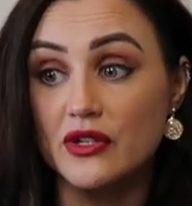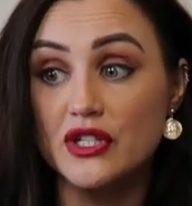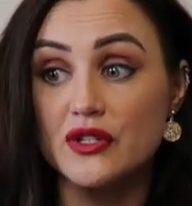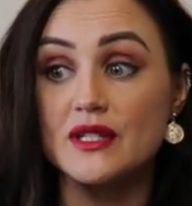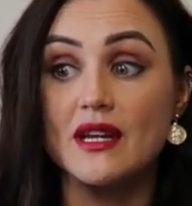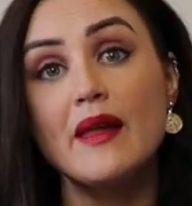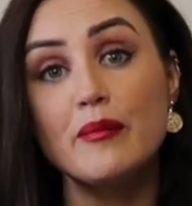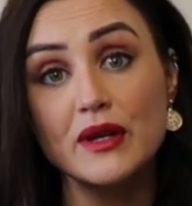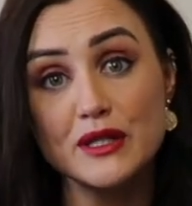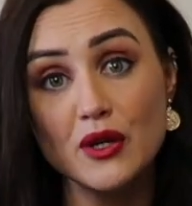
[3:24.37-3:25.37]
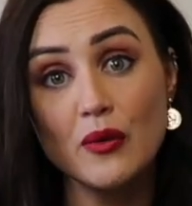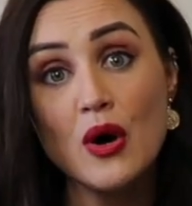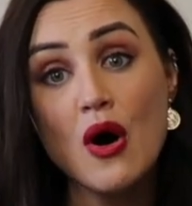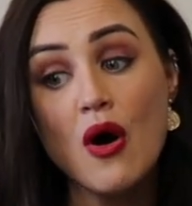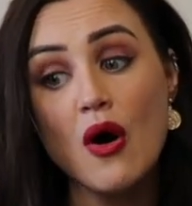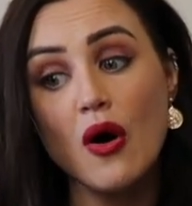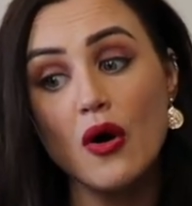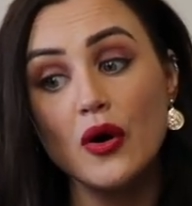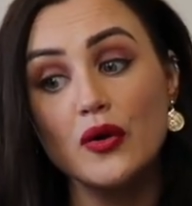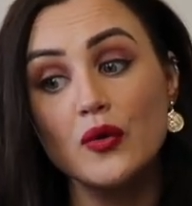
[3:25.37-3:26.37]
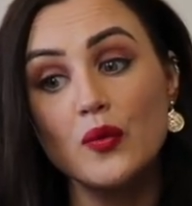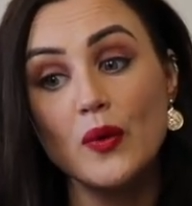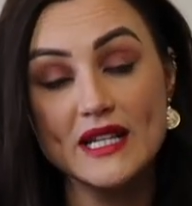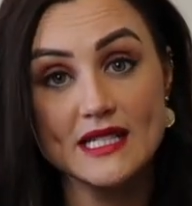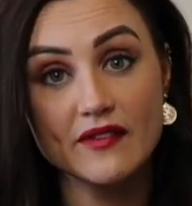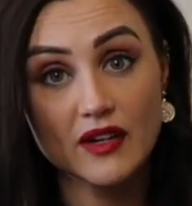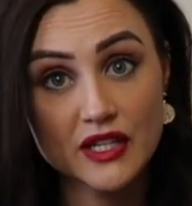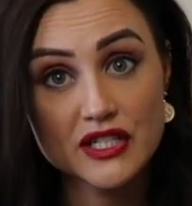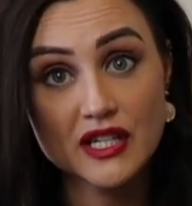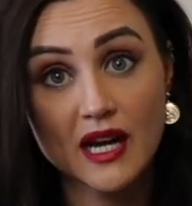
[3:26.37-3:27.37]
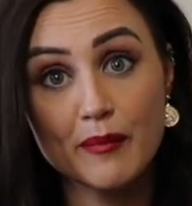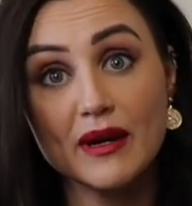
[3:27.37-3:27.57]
on Tuesday and then Vuitton on Wednesday for lunchtime.